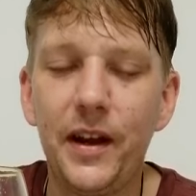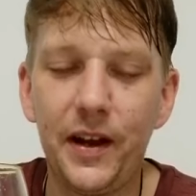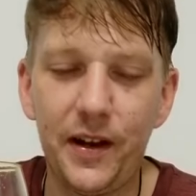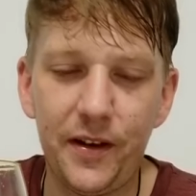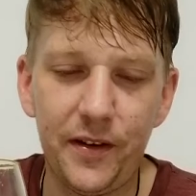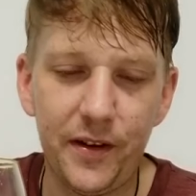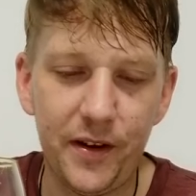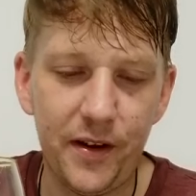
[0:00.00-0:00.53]

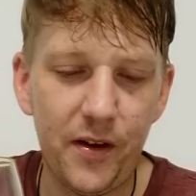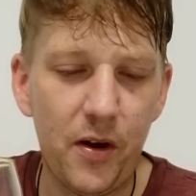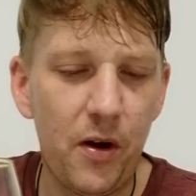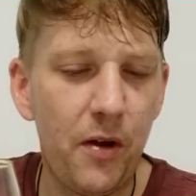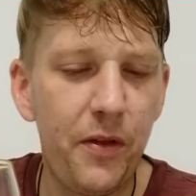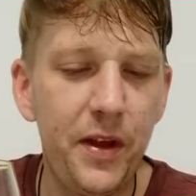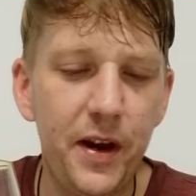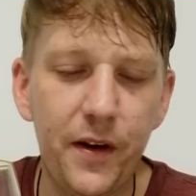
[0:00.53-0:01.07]
and
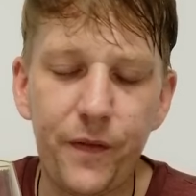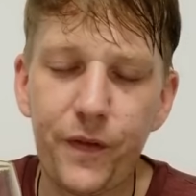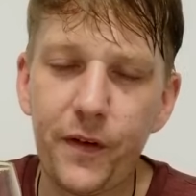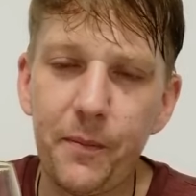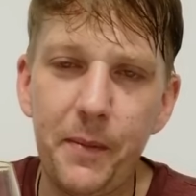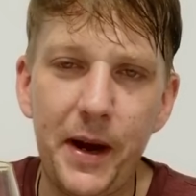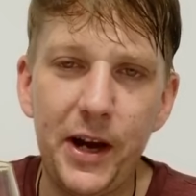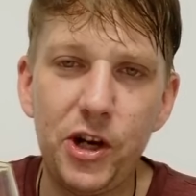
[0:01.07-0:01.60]
all the
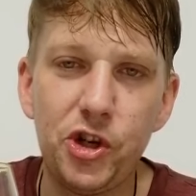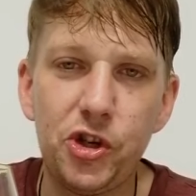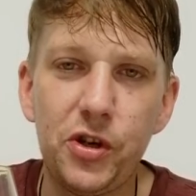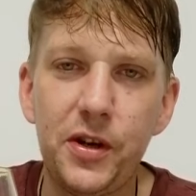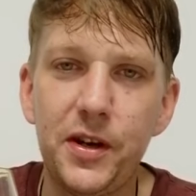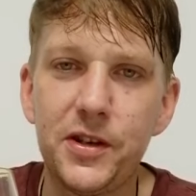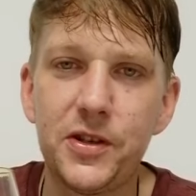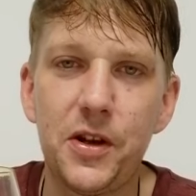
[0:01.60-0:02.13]

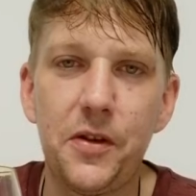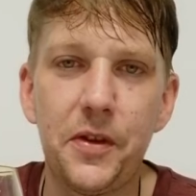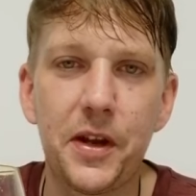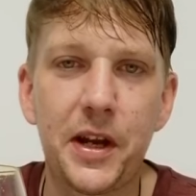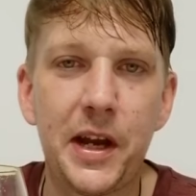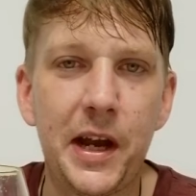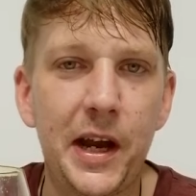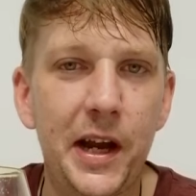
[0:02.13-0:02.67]
information is on
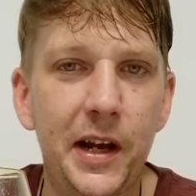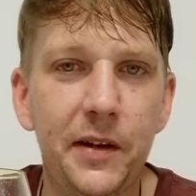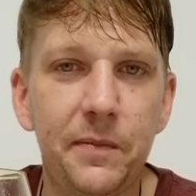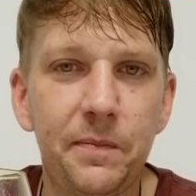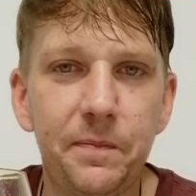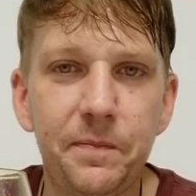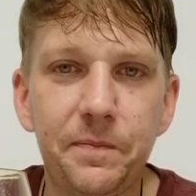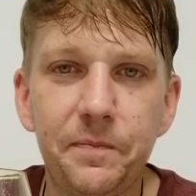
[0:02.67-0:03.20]
the
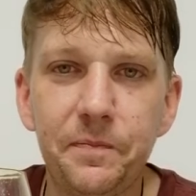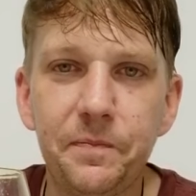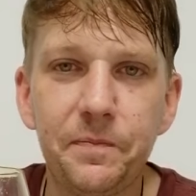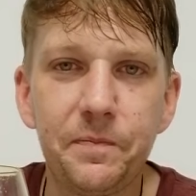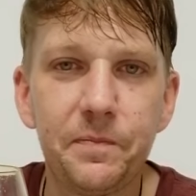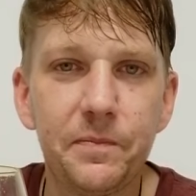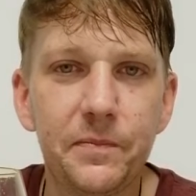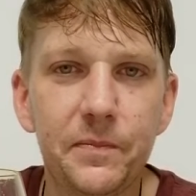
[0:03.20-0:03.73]
can,
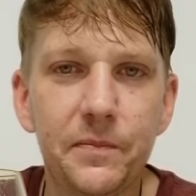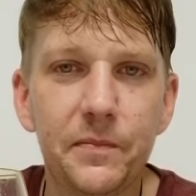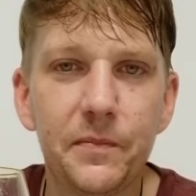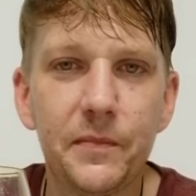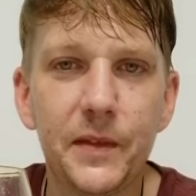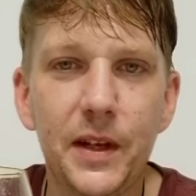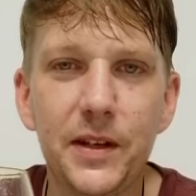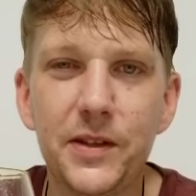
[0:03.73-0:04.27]

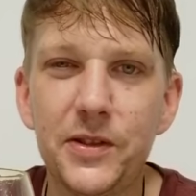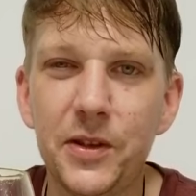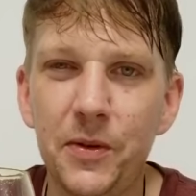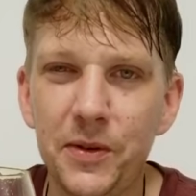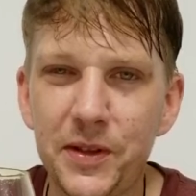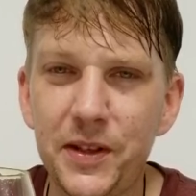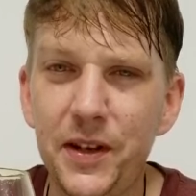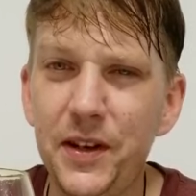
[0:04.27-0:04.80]

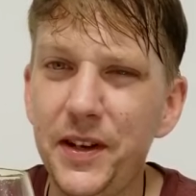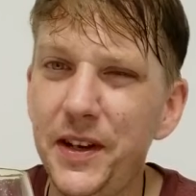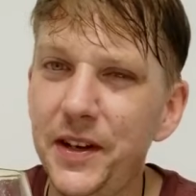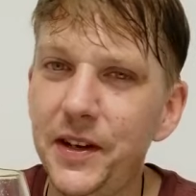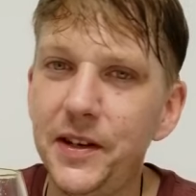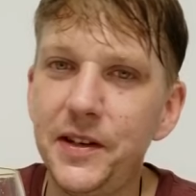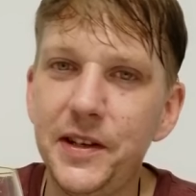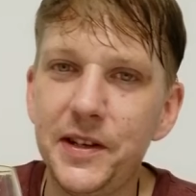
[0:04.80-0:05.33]
so it's going to
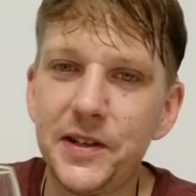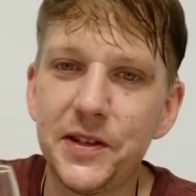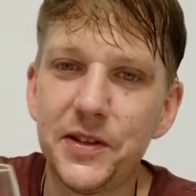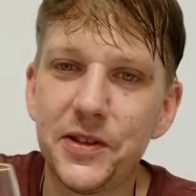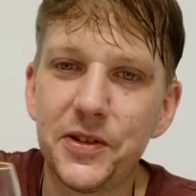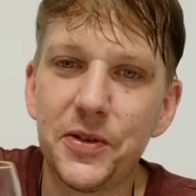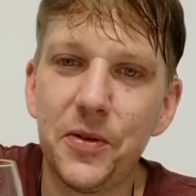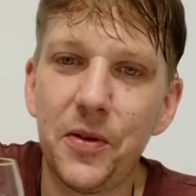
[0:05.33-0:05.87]
get a
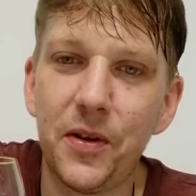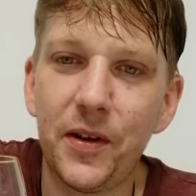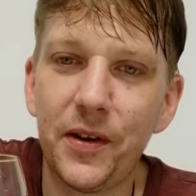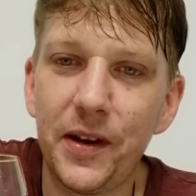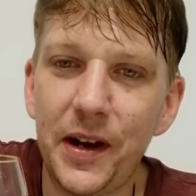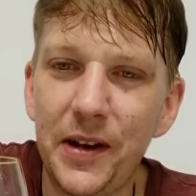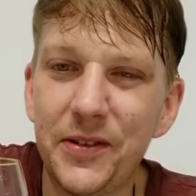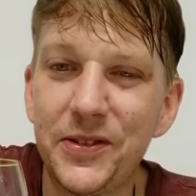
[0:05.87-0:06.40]
decent score.
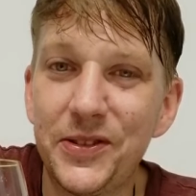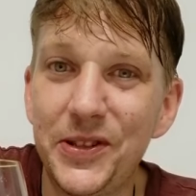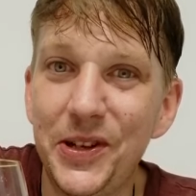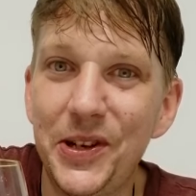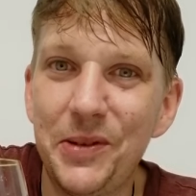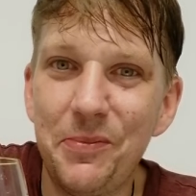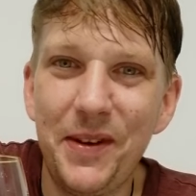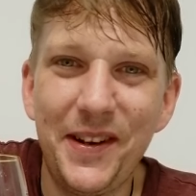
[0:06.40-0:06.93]
I'll see
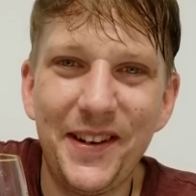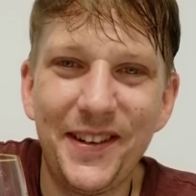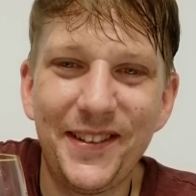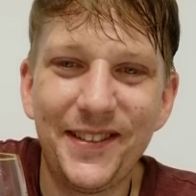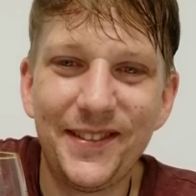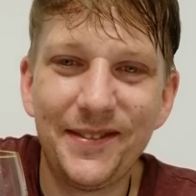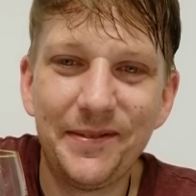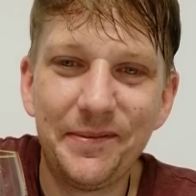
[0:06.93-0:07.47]
you in a
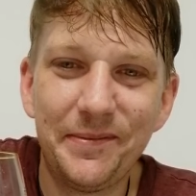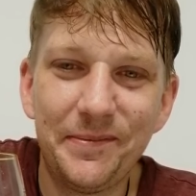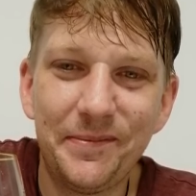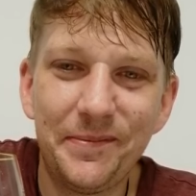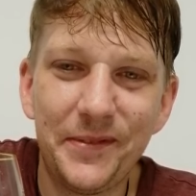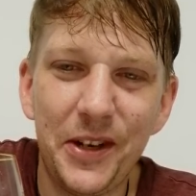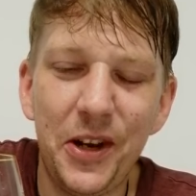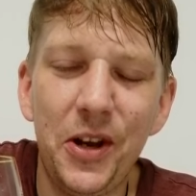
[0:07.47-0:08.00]
minute.
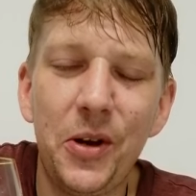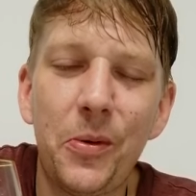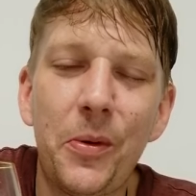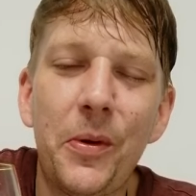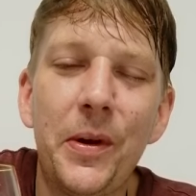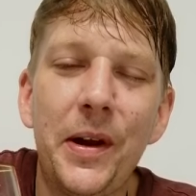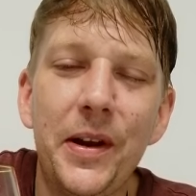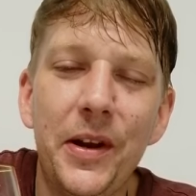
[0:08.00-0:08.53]
You know
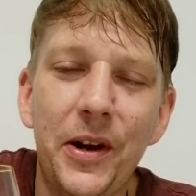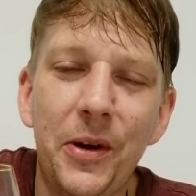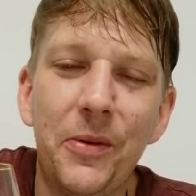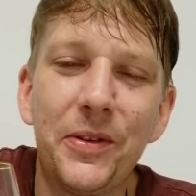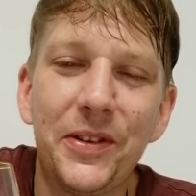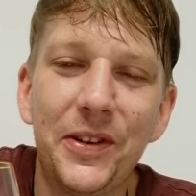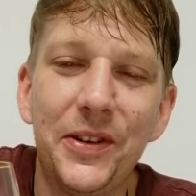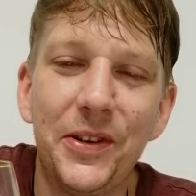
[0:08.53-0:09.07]

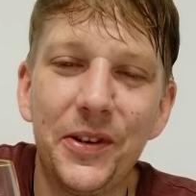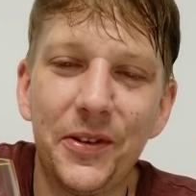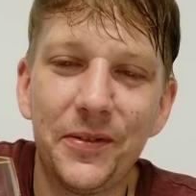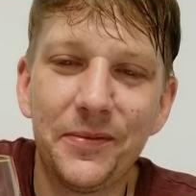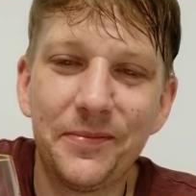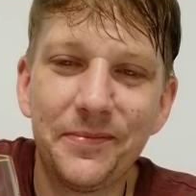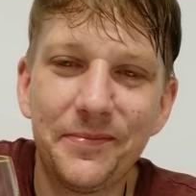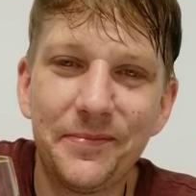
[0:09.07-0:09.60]
what to do.